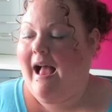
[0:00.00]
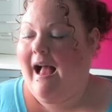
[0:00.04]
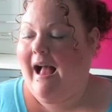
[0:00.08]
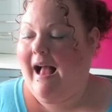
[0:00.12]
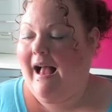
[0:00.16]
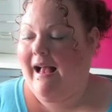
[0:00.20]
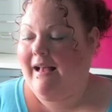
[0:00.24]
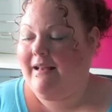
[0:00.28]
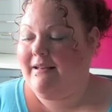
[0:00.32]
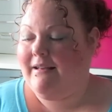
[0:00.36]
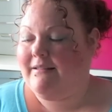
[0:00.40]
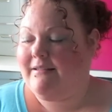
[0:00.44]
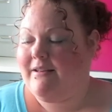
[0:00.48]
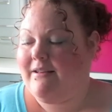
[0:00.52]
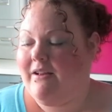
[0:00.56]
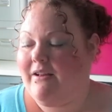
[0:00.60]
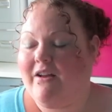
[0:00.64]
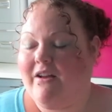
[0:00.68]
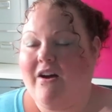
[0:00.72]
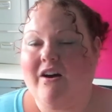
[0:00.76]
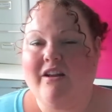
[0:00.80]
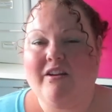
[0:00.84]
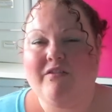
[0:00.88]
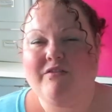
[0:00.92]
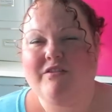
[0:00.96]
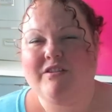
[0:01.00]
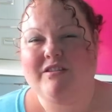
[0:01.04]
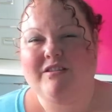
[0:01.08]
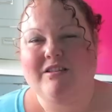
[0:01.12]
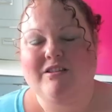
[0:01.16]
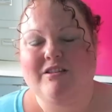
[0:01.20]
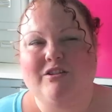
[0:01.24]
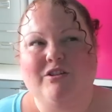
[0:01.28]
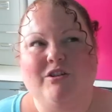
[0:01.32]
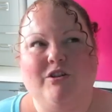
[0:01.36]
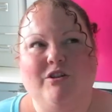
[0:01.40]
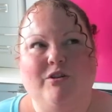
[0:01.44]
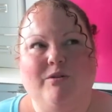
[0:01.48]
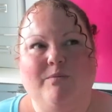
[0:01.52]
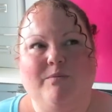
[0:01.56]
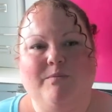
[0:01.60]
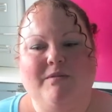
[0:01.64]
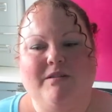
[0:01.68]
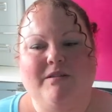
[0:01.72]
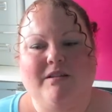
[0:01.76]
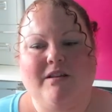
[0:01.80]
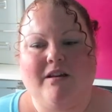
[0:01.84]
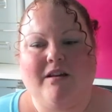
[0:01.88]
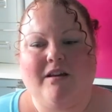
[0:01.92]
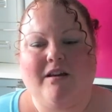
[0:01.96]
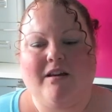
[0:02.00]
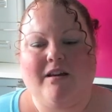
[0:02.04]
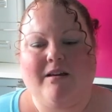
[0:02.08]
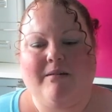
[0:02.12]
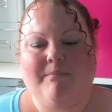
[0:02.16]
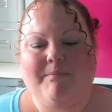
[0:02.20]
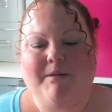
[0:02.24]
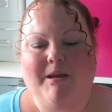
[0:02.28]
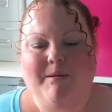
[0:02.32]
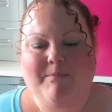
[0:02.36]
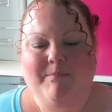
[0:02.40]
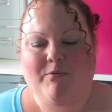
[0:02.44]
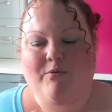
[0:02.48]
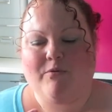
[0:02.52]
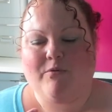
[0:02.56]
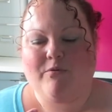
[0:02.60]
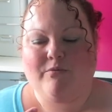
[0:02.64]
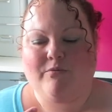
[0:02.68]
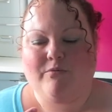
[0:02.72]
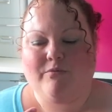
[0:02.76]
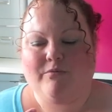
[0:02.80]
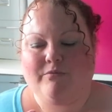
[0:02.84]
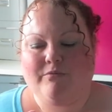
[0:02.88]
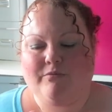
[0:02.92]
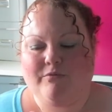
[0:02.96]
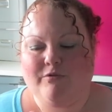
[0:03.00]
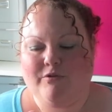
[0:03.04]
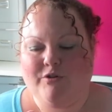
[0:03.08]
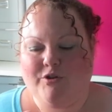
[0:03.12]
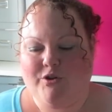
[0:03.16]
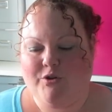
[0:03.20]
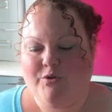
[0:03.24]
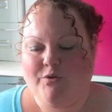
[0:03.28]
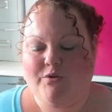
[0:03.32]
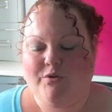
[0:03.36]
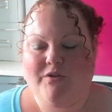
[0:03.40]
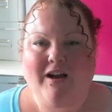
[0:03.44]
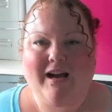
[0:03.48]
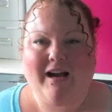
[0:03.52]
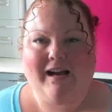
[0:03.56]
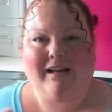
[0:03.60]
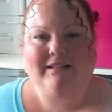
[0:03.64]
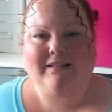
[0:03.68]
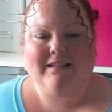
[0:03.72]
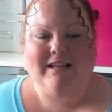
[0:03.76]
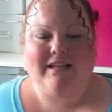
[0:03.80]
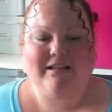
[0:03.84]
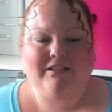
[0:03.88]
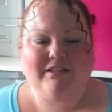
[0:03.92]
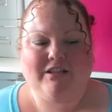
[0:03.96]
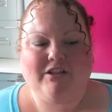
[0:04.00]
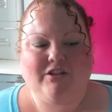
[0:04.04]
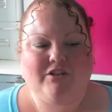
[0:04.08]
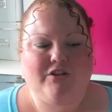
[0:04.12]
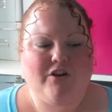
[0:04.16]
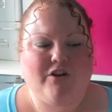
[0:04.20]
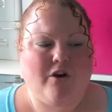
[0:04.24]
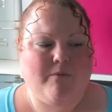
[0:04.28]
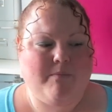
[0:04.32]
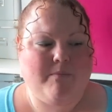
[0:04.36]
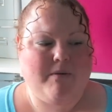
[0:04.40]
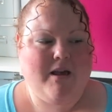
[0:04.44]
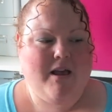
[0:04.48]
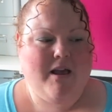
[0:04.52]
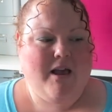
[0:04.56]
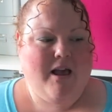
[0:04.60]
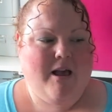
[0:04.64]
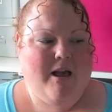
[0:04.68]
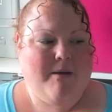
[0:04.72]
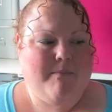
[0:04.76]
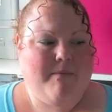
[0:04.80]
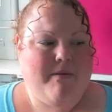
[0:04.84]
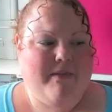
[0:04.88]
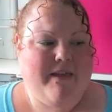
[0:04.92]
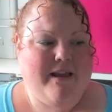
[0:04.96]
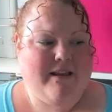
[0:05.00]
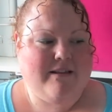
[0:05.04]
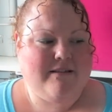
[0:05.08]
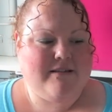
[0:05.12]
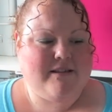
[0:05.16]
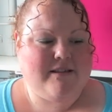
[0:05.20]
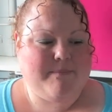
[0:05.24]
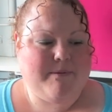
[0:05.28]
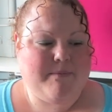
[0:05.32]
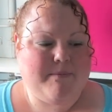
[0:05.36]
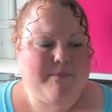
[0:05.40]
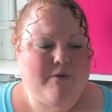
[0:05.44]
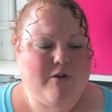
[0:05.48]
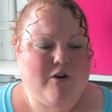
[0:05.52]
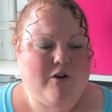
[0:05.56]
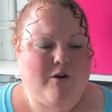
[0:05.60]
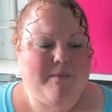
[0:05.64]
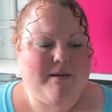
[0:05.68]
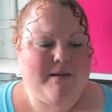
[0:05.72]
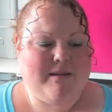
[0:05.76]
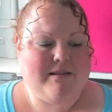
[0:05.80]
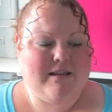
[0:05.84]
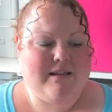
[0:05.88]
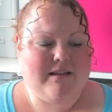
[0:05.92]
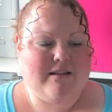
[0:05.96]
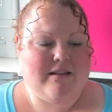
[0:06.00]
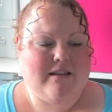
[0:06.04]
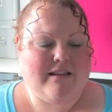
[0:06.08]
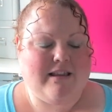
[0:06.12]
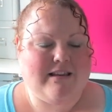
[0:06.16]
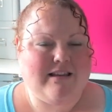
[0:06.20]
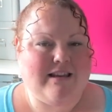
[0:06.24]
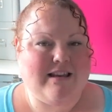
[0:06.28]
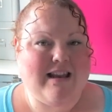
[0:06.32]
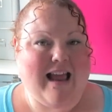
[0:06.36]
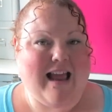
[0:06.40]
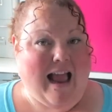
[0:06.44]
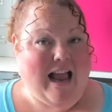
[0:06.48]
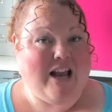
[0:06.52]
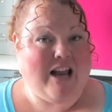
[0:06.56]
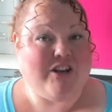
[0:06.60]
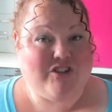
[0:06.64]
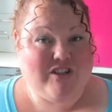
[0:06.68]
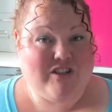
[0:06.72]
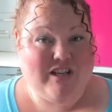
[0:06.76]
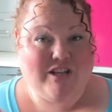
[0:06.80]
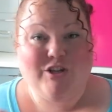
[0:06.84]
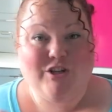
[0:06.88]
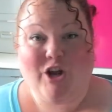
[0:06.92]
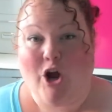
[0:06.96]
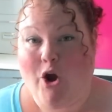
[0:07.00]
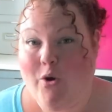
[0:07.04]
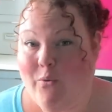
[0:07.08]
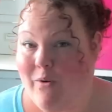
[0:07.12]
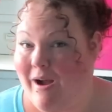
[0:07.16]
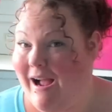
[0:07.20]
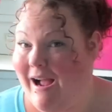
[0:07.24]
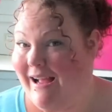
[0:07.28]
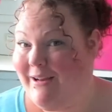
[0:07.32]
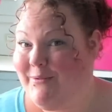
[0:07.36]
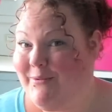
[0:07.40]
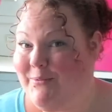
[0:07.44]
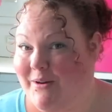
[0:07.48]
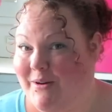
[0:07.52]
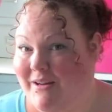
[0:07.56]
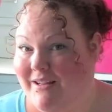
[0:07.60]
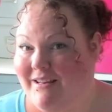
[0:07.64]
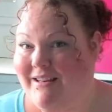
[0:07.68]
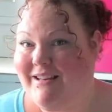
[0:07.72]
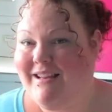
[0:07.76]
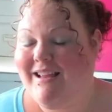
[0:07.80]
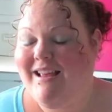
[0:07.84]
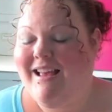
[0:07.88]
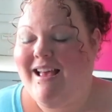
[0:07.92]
And I kind of just assumed that people knew that I had an Etsy shop, but then some people commented that they didn't actually know I had one.